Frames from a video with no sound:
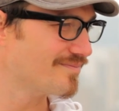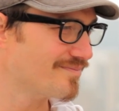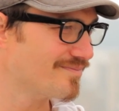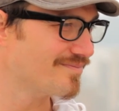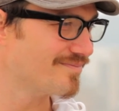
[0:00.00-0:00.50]

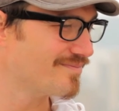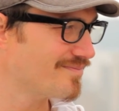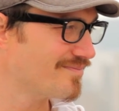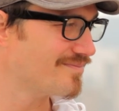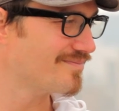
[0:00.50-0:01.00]

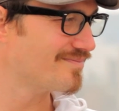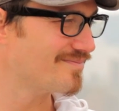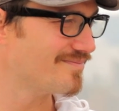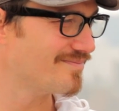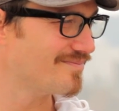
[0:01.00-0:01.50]

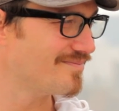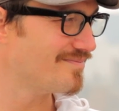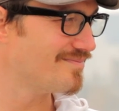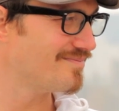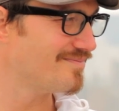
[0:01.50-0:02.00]

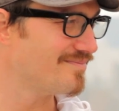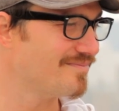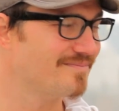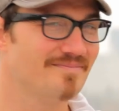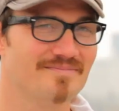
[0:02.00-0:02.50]

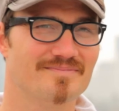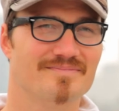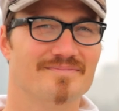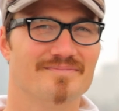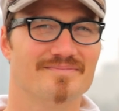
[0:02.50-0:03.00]

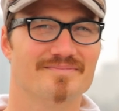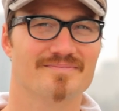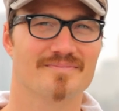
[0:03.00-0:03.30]
[no speech]